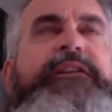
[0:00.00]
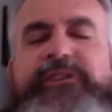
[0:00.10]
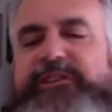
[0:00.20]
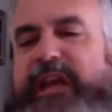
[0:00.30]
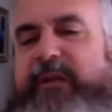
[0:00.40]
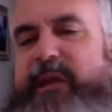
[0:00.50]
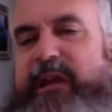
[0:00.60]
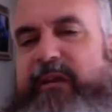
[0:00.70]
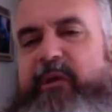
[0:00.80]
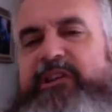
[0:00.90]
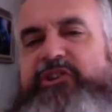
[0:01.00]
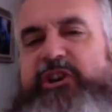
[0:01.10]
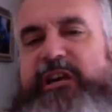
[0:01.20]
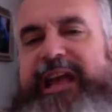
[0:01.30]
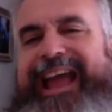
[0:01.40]
let's just say we
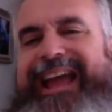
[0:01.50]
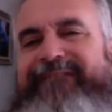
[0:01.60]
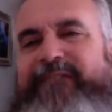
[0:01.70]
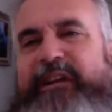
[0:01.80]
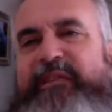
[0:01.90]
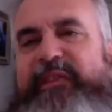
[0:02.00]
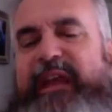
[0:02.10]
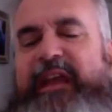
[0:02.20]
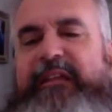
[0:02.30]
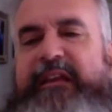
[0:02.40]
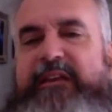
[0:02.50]
took everything